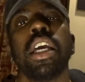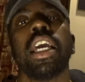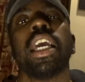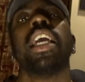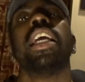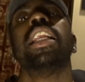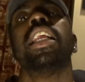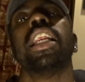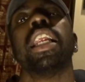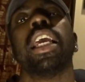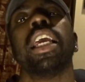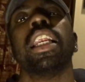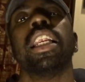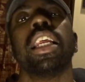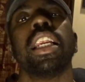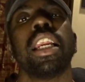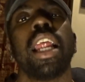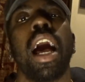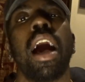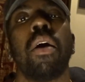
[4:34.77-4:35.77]
he didn't he
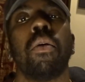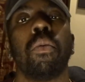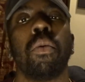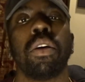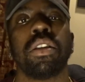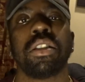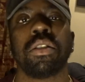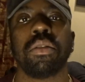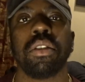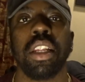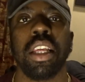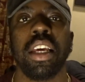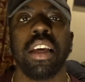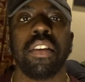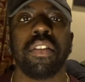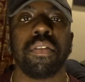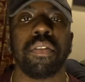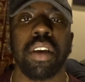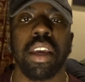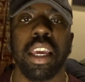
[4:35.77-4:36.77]
did not want to
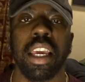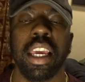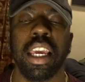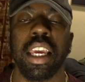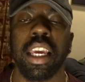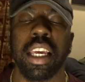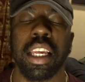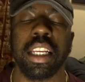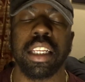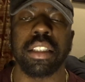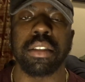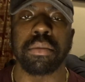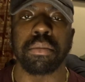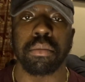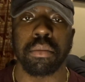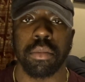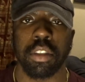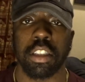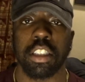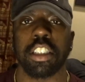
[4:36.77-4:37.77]
live in
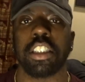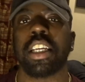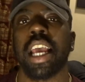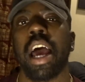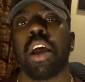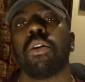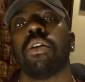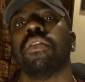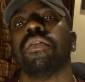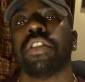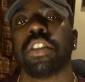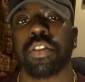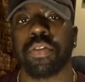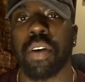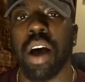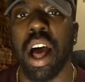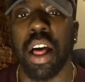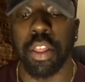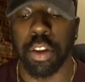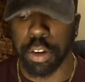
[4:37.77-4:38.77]
the shadow of his
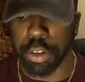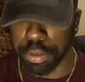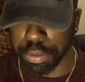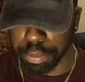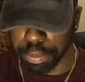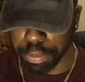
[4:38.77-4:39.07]
father